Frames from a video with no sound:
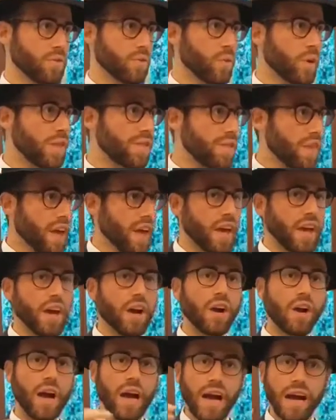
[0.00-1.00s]
when they
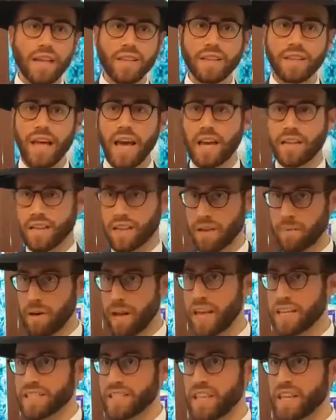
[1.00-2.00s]
are at that, the
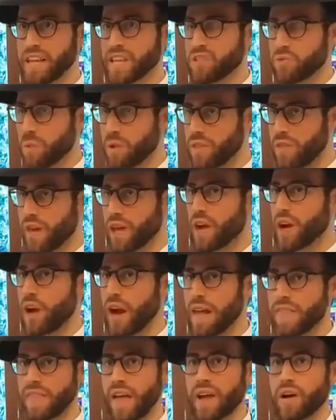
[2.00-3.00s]
Gemara is telling us, when they are
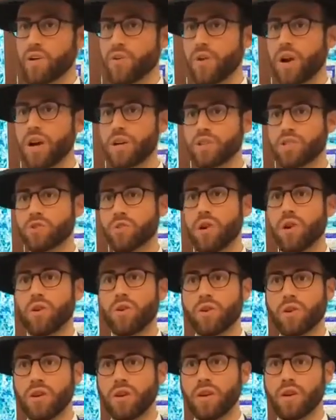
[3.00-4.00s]
at that
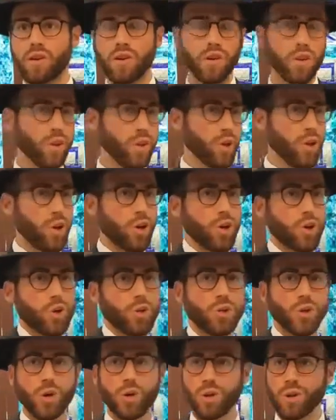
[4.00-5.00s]
crossroad, look
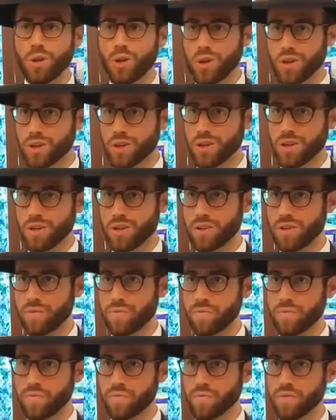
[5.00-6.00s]
or don't look,
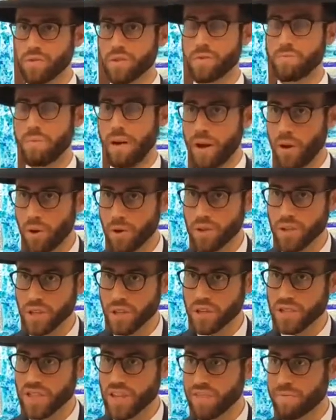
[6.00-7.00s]
by holding
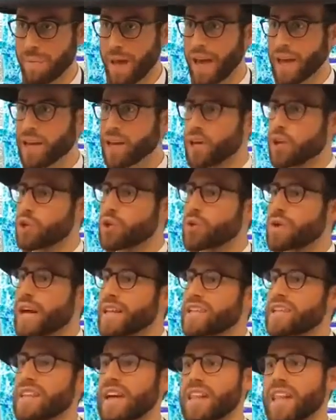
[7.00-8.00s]
yourself back, you
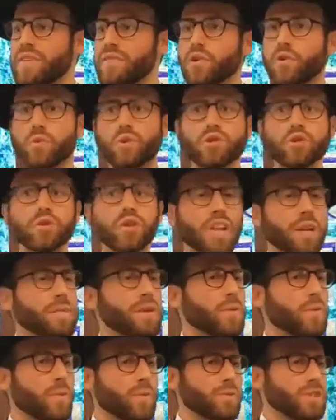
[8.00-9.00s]
get to that level. We're soon going
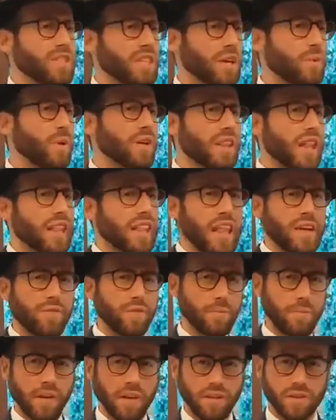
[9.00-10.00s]
to mean, see what that
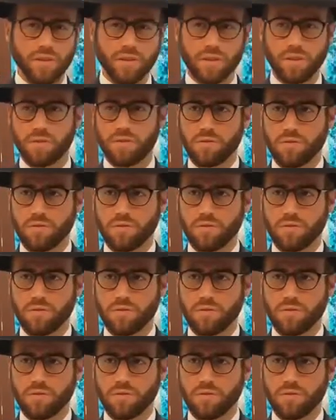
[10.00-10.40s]
level means.